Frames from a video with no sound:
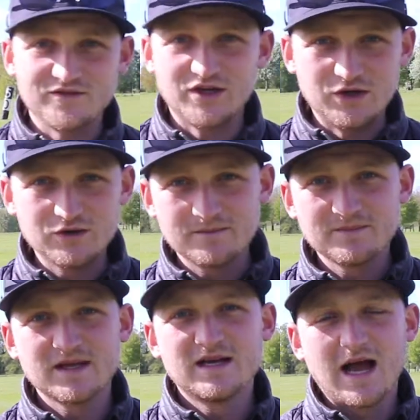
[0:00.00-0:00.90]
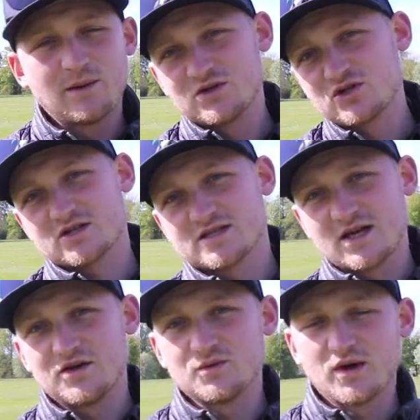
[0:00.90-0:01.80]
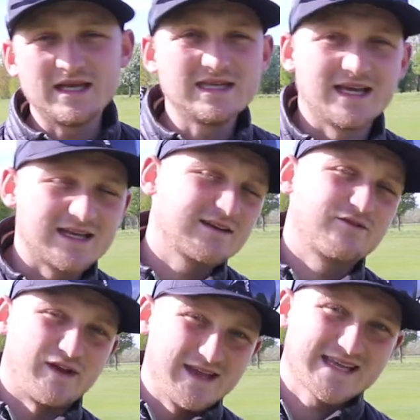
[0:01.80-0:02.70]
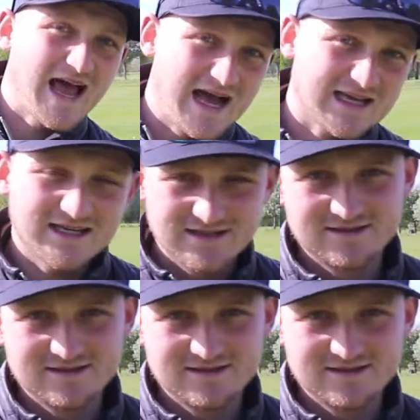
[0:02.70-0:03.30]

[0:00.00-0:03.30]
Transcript: of view. I want Josh to tell you what he did for his hack.